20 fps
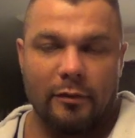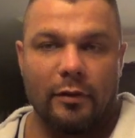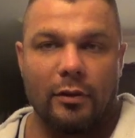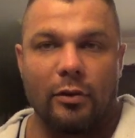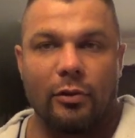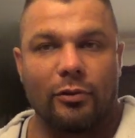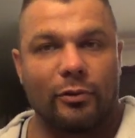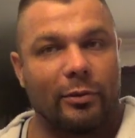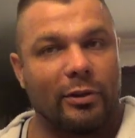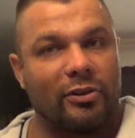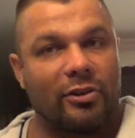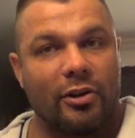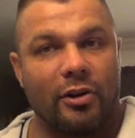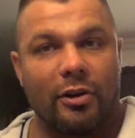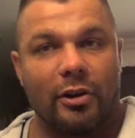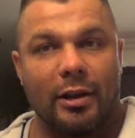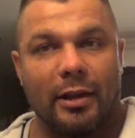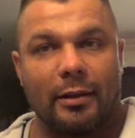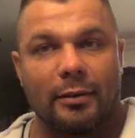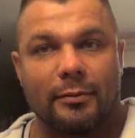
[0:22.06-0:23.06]
those
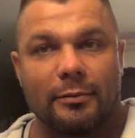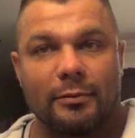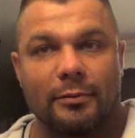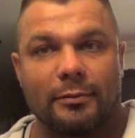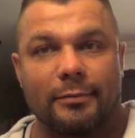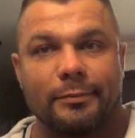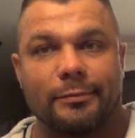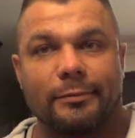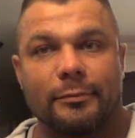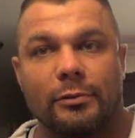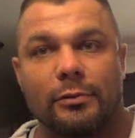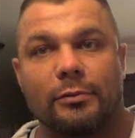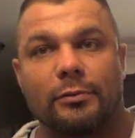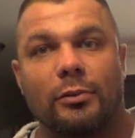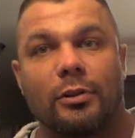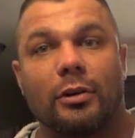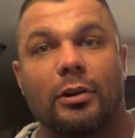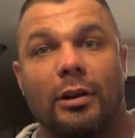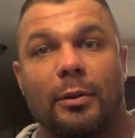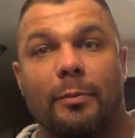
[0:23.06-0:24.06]
returning,
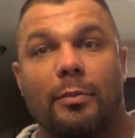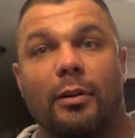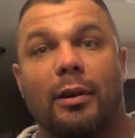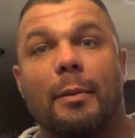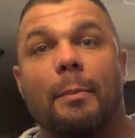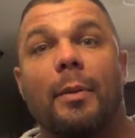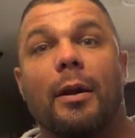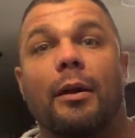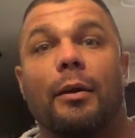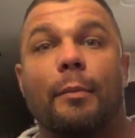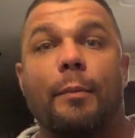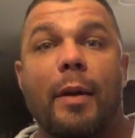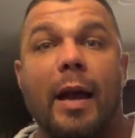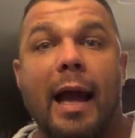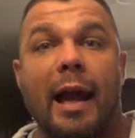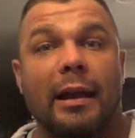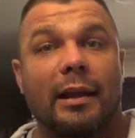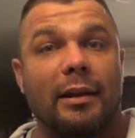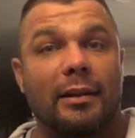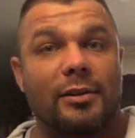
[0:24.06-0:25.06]
looking to bring a better
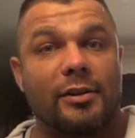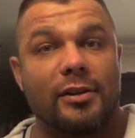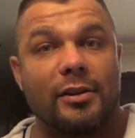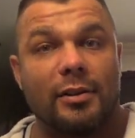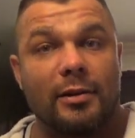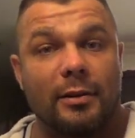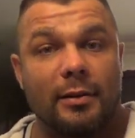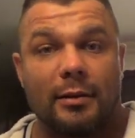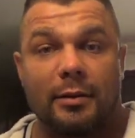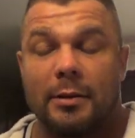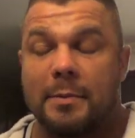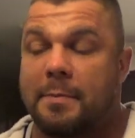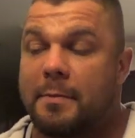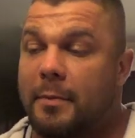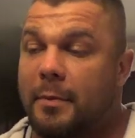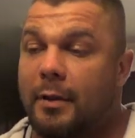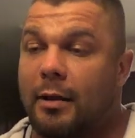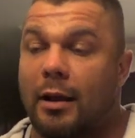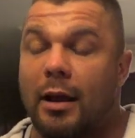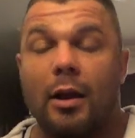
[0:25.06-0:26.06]
package,
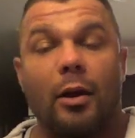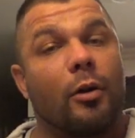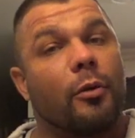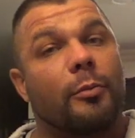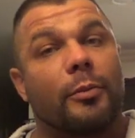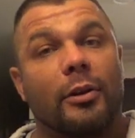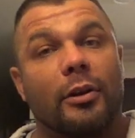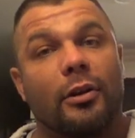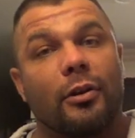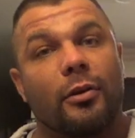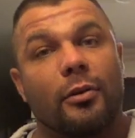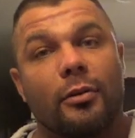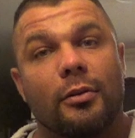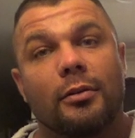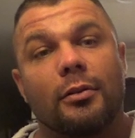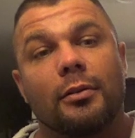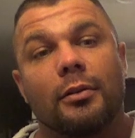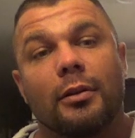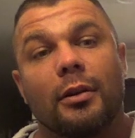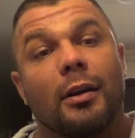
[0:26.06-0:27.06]
I hope you
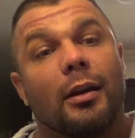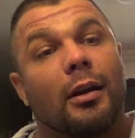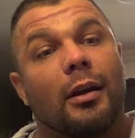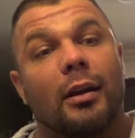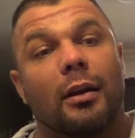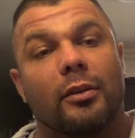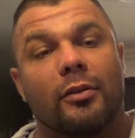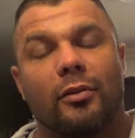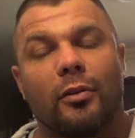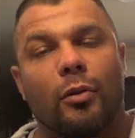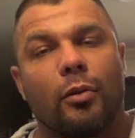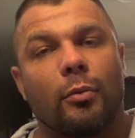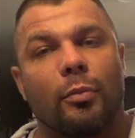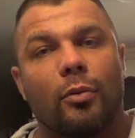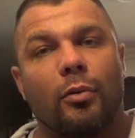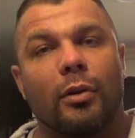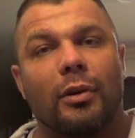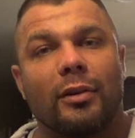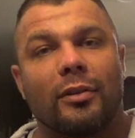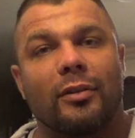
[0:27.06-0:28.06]
do. That's the whole
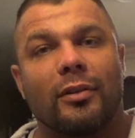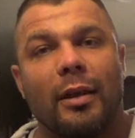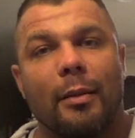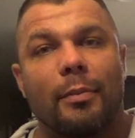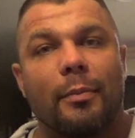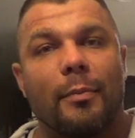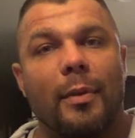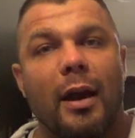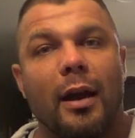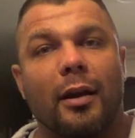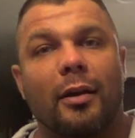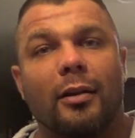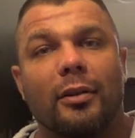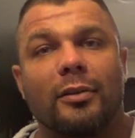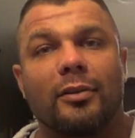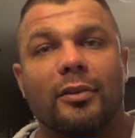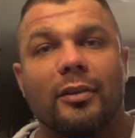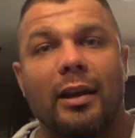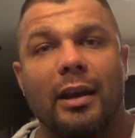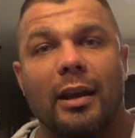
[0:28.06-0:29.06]
point of stepping back
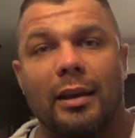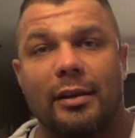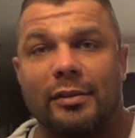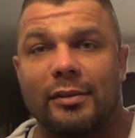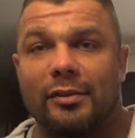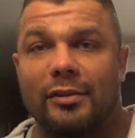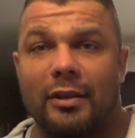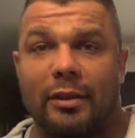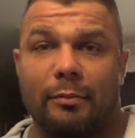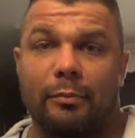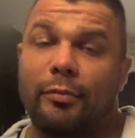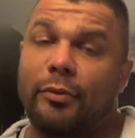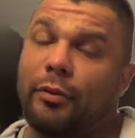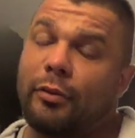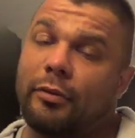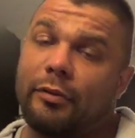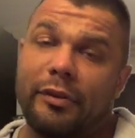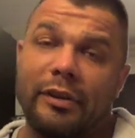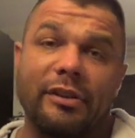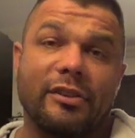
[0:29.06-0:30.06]
on stage, is to
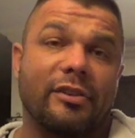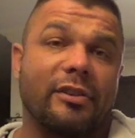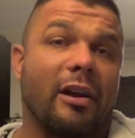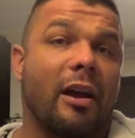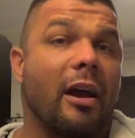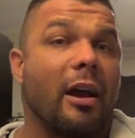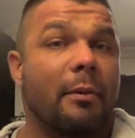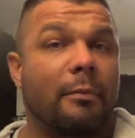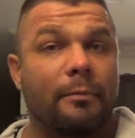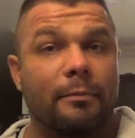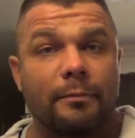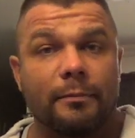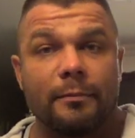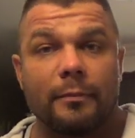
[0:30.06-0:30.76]
improve each time.